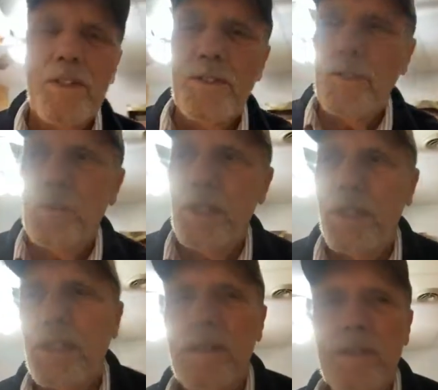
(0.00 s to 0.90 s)
to
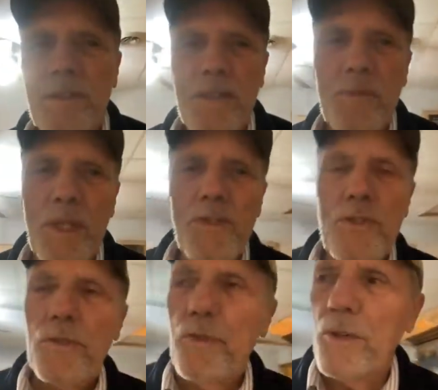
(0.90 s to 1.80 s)
be the
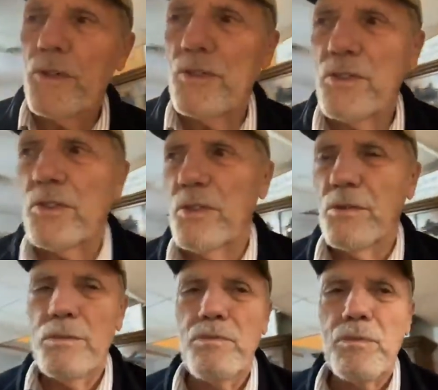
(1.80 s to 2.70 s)
major focus of
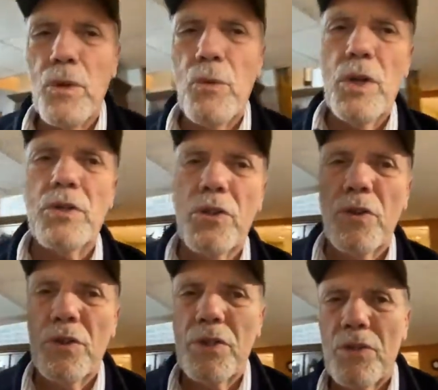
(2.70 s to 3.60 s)
what you're
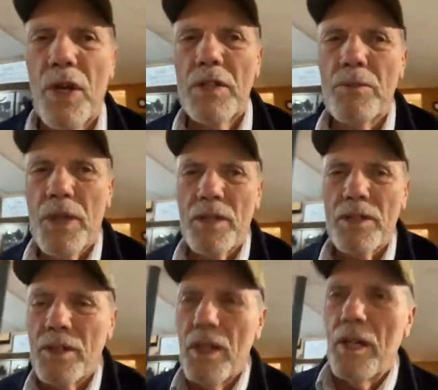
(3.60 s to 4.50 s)
going to write about
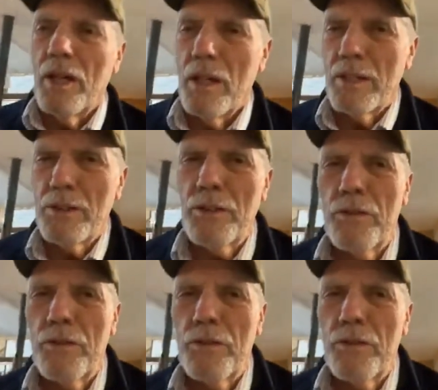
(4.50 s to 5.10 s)
in your